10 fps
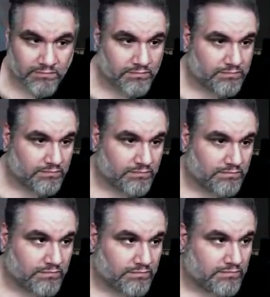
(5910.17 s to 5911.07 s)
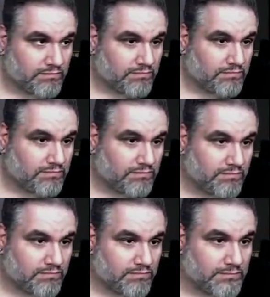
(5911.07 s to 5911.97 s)
just dead.
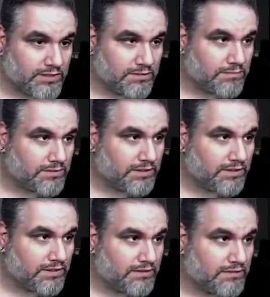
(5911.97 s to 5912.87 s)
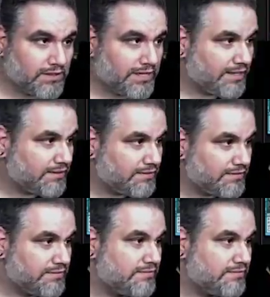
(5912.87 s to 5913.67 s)
Yep, another land.